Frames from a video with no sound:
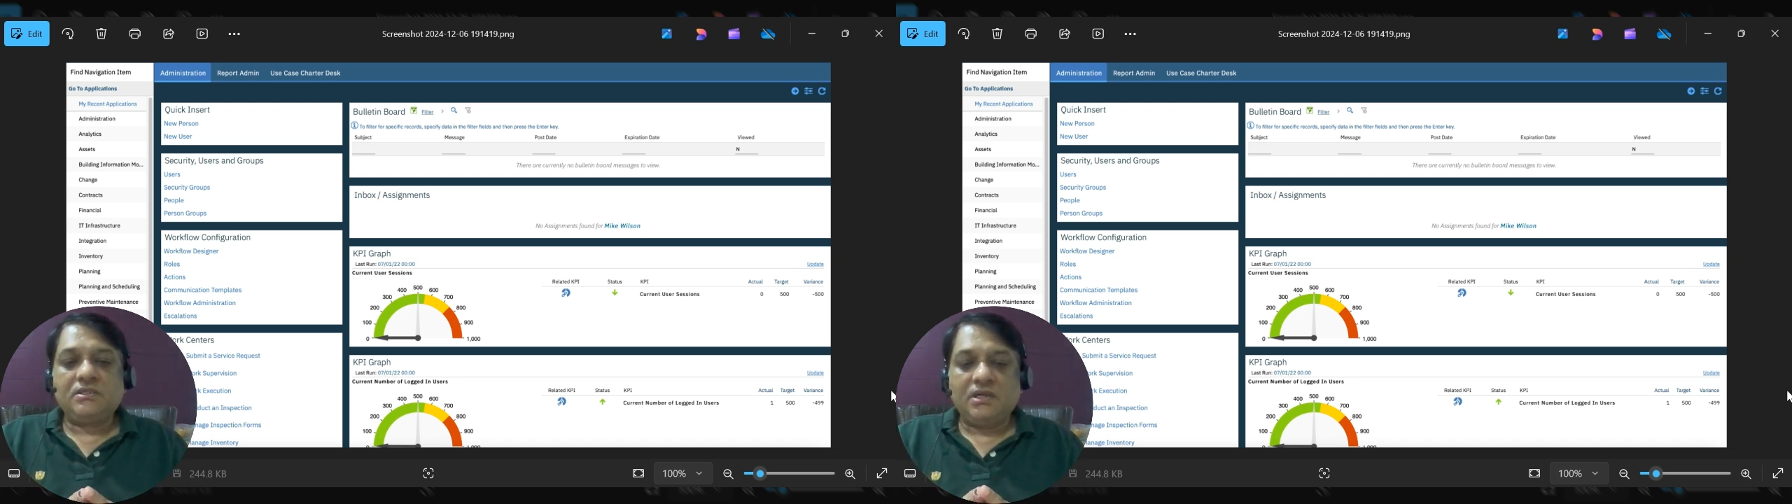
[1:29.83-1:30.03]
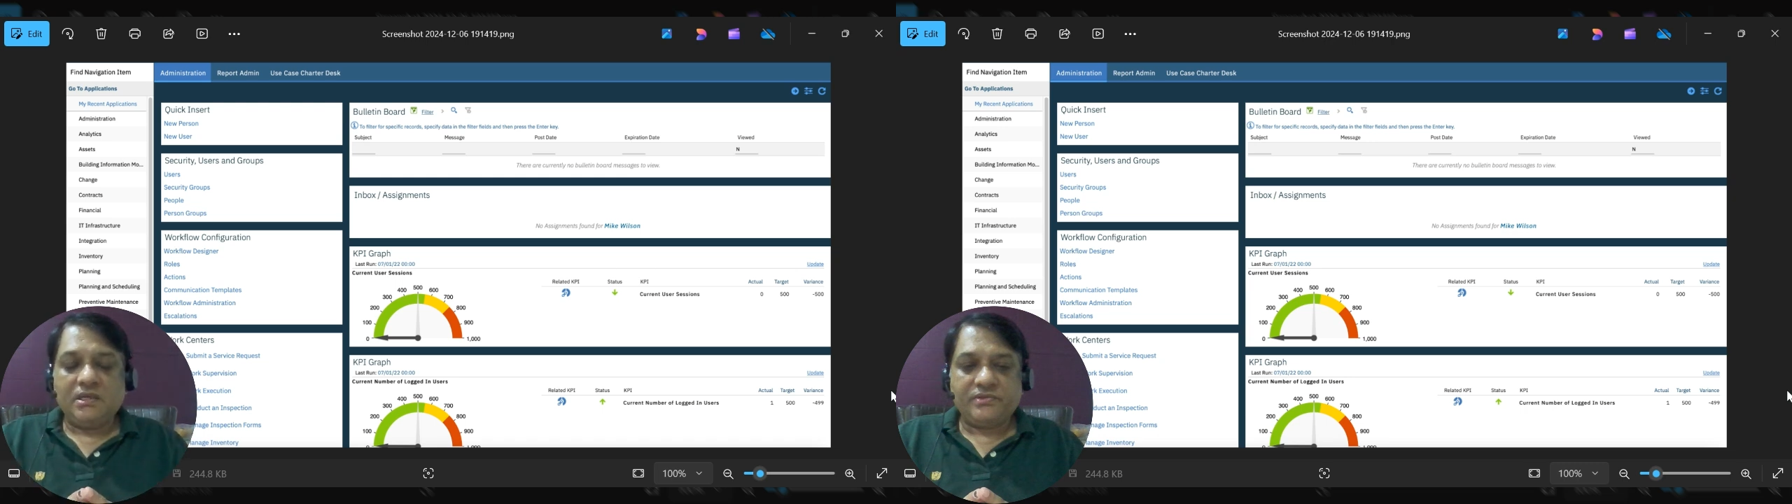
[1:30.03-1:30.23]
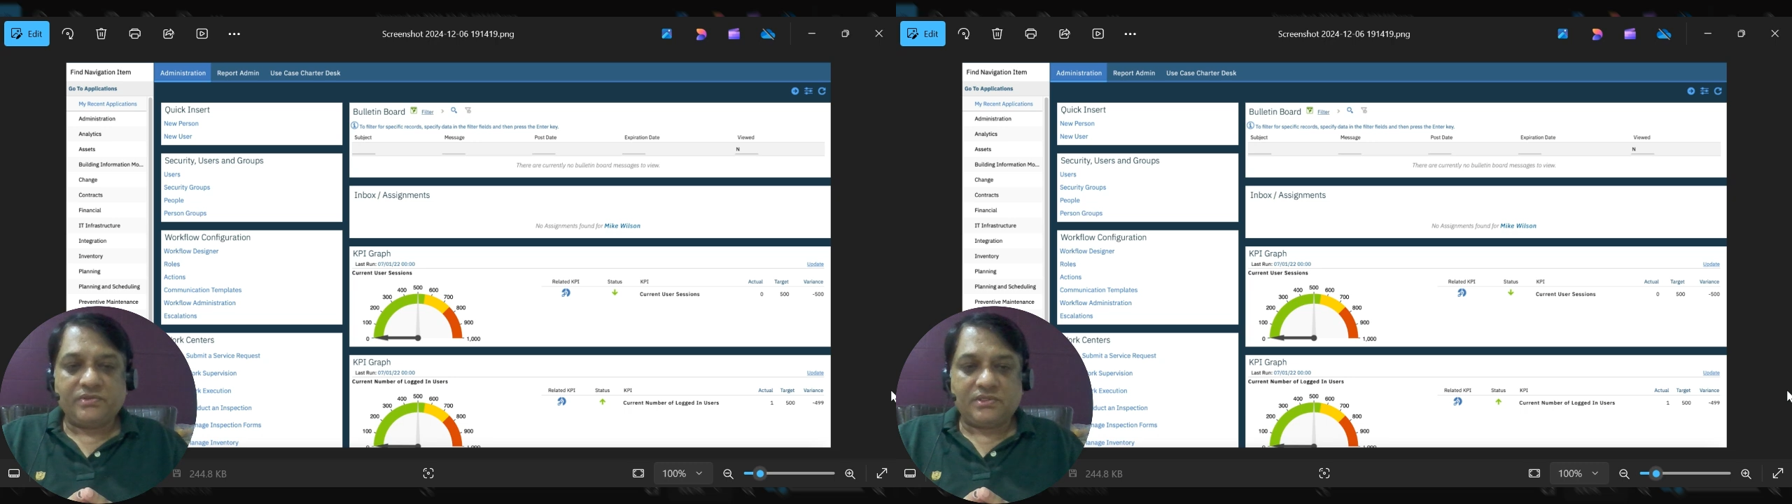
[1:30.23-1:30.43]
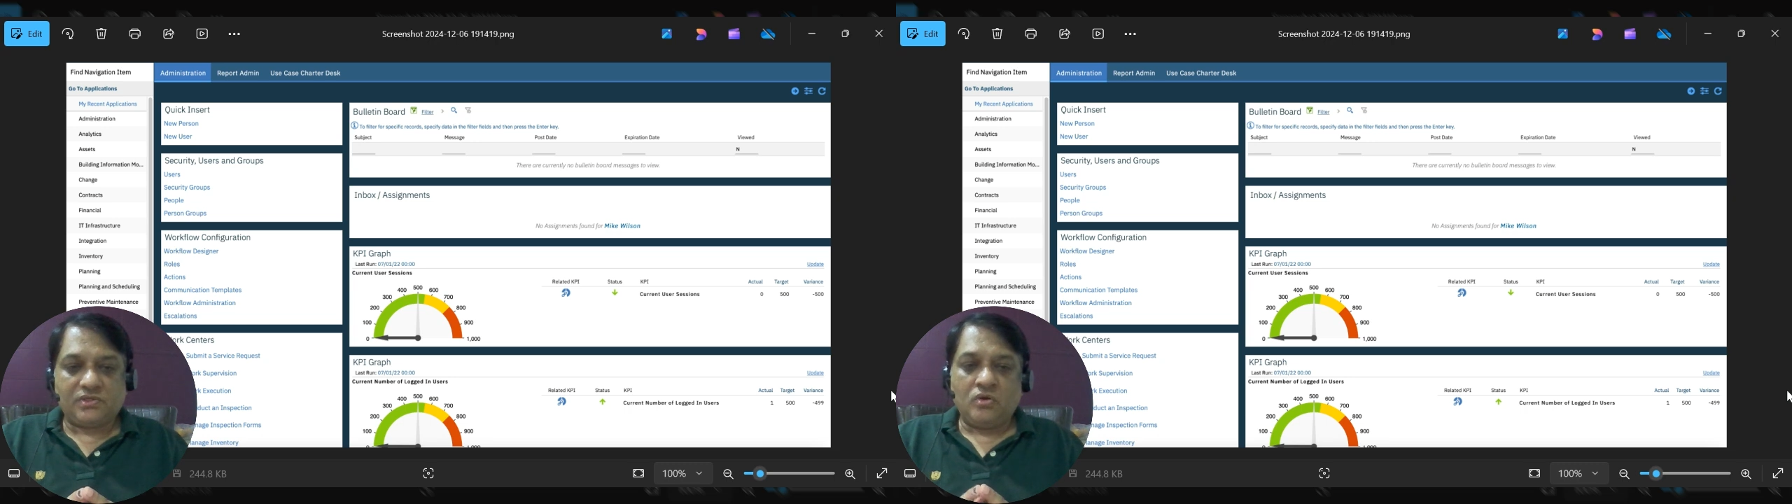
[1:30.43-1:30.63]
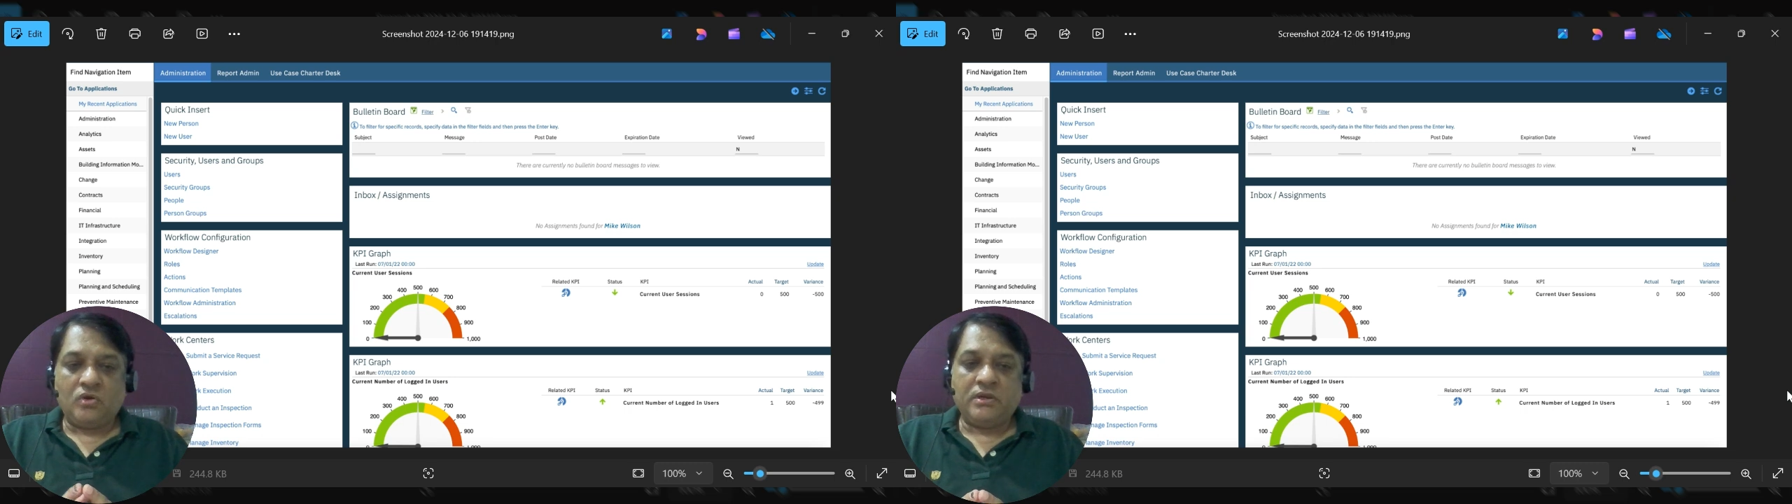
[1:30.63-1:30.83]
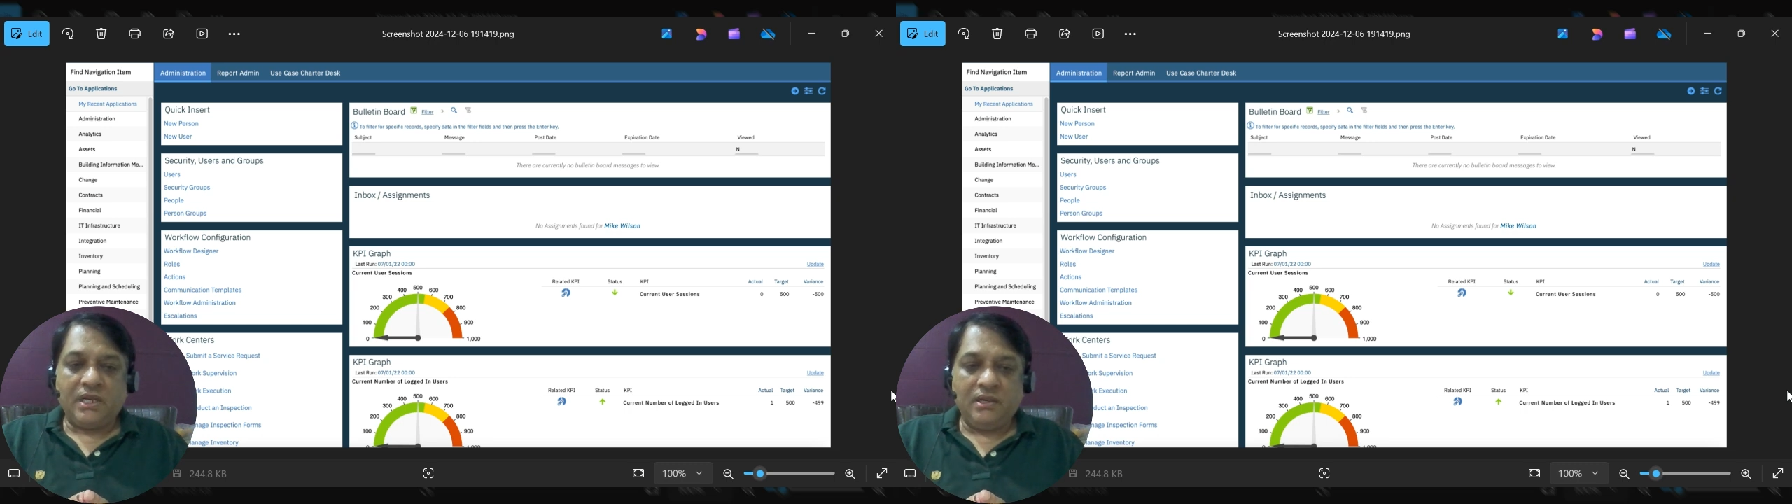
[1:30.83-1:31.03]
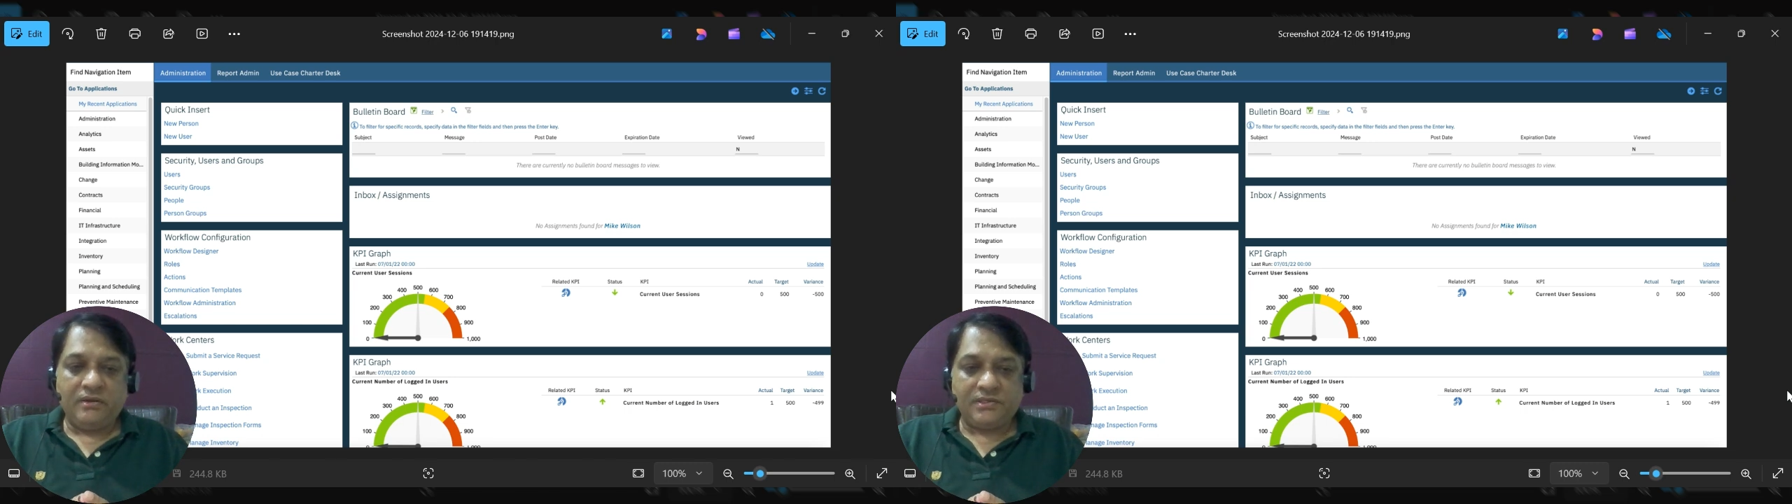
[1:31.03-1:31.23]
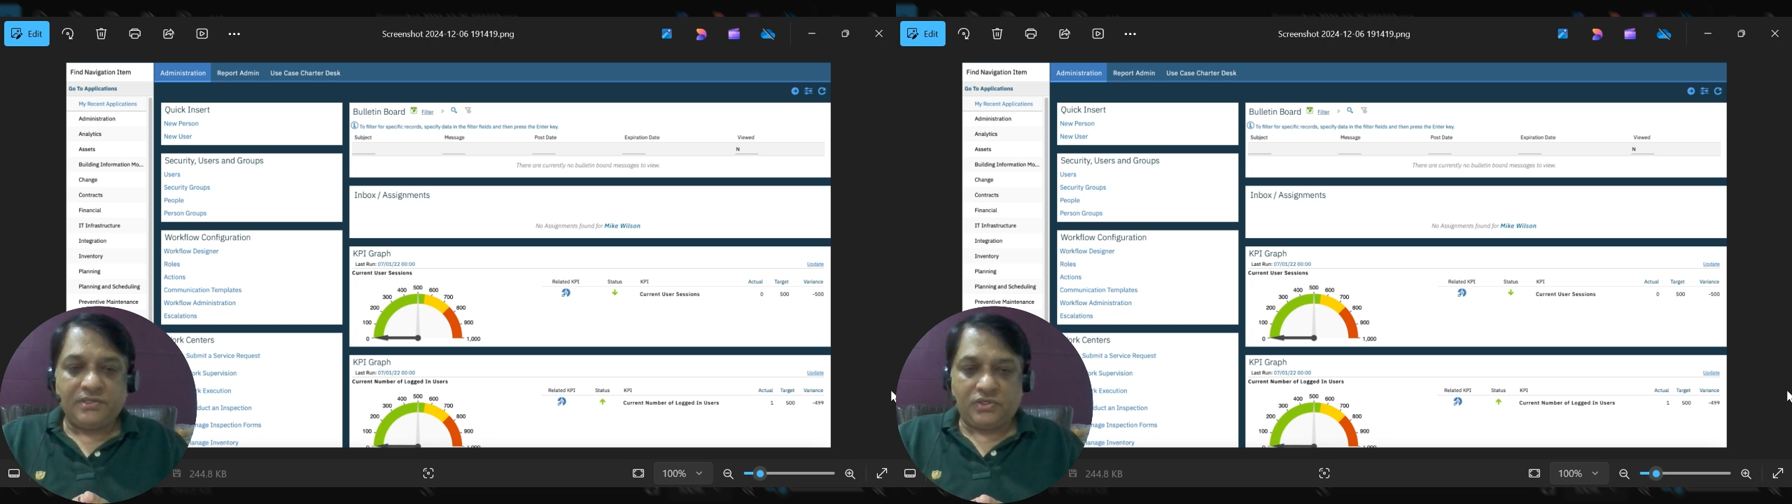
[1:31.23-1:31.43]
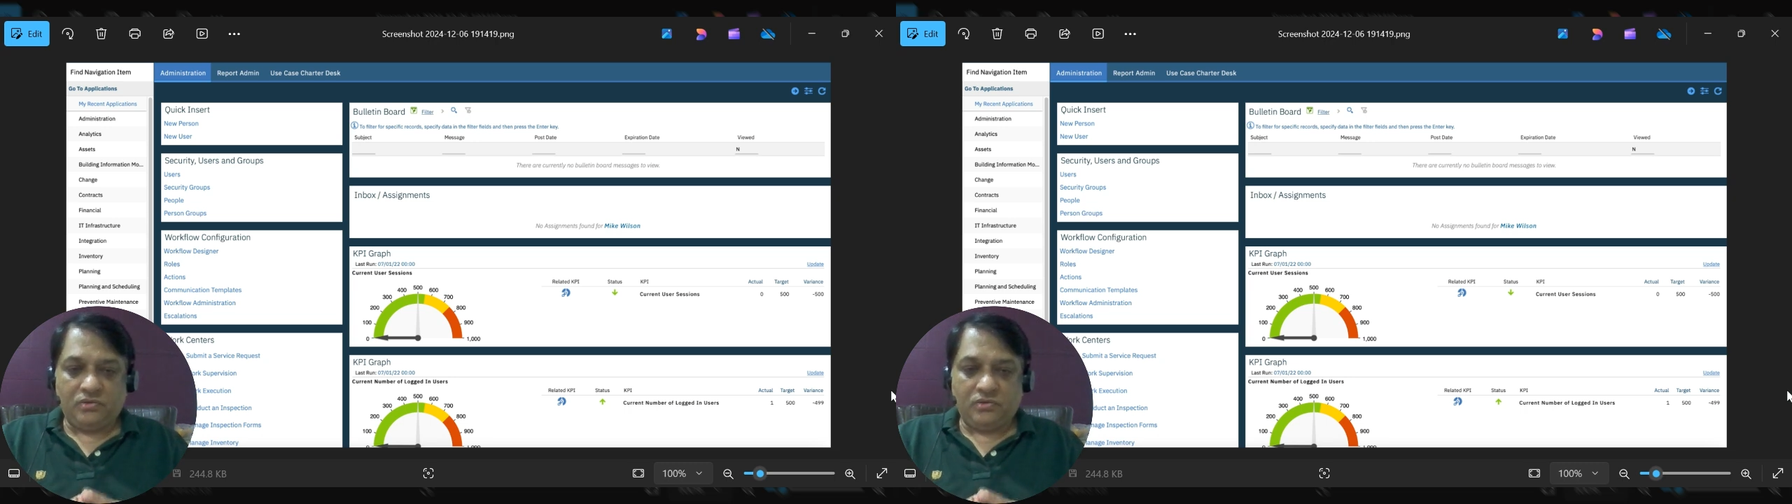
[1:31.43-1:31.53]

tasks or alerts